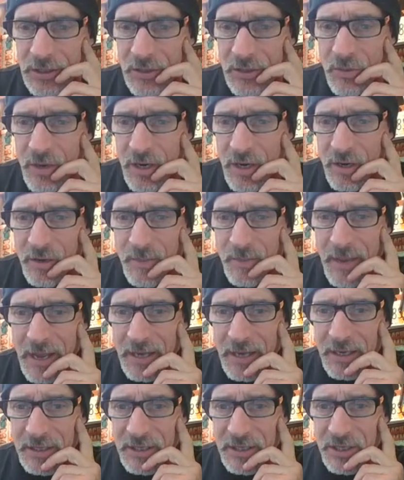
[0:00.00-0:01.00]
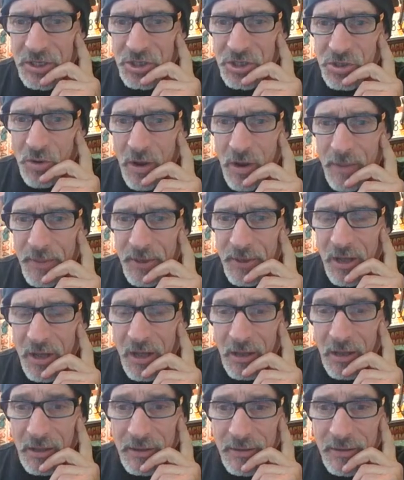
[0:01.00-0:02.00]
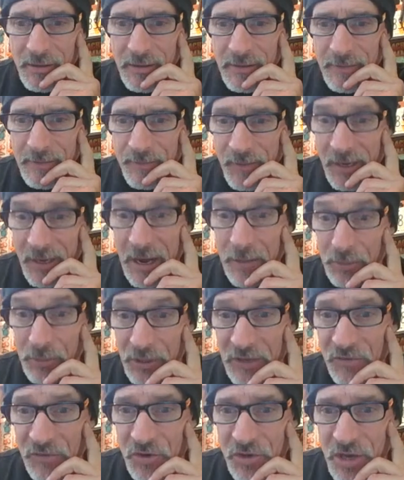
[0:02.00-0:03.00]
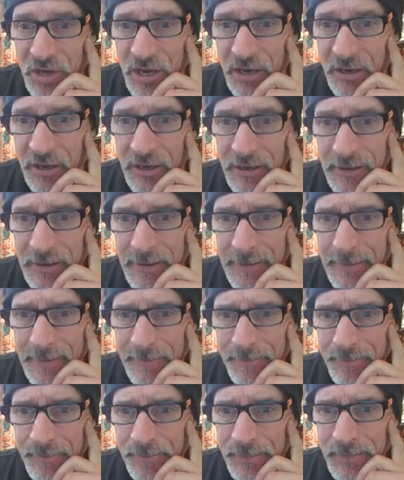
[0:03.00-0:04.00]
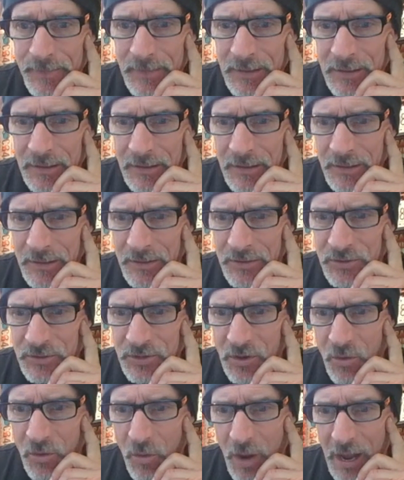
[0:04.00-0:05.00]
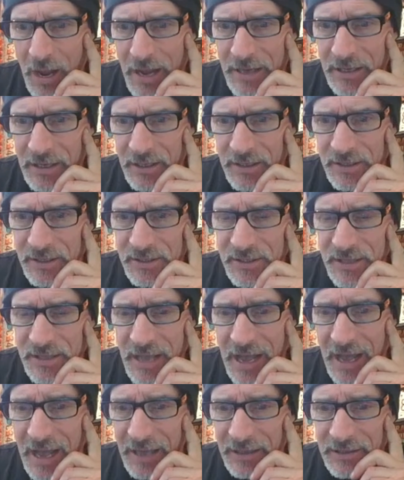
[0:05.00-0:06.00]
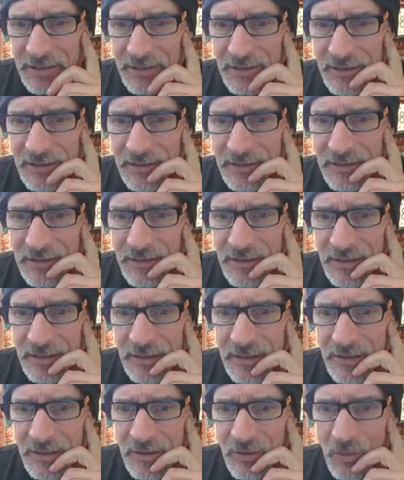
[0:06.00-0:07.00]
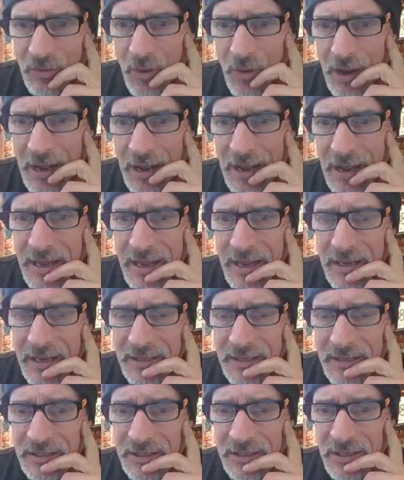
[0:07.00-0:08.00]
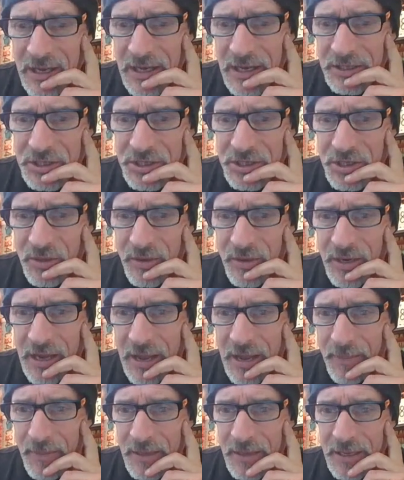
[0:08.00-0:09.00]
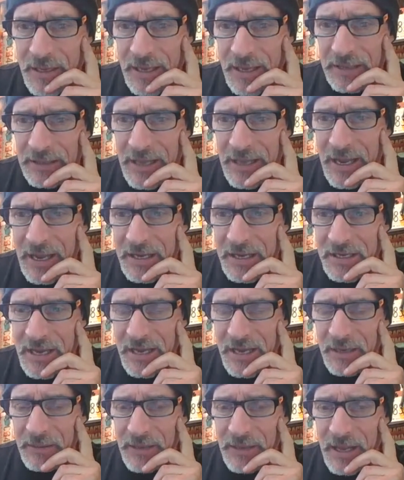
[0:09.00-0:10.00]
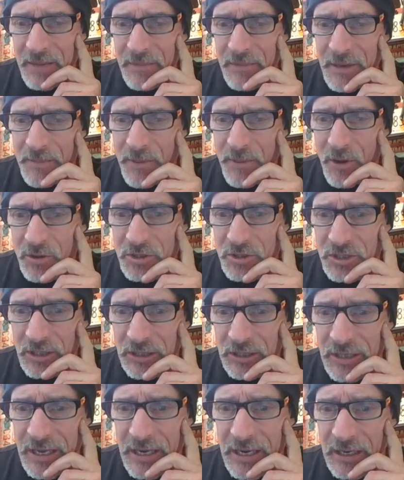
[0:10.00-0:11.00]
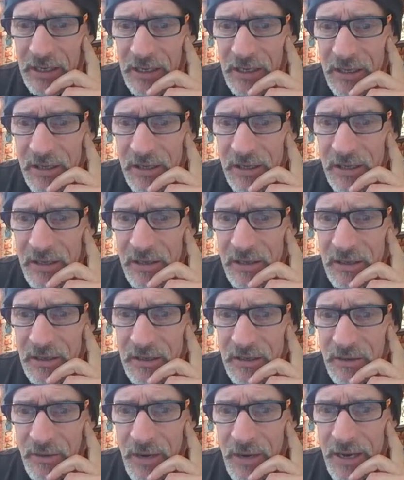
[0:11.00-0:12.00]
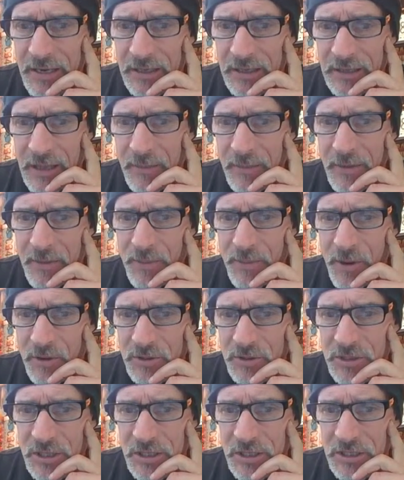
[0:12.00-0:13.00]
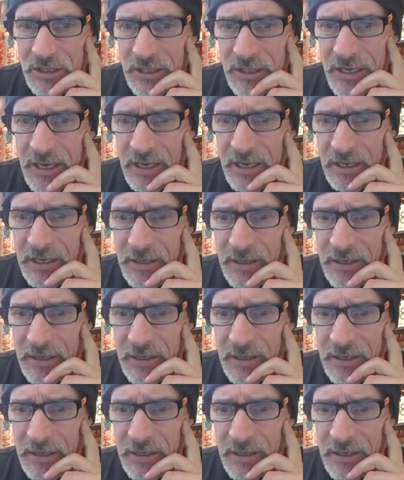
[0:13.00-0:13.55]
weird, man. It didn't show up at all. And I believe you did. So why is that? Why is it not showing up? And yet it let me post a link, right? It let me post this link.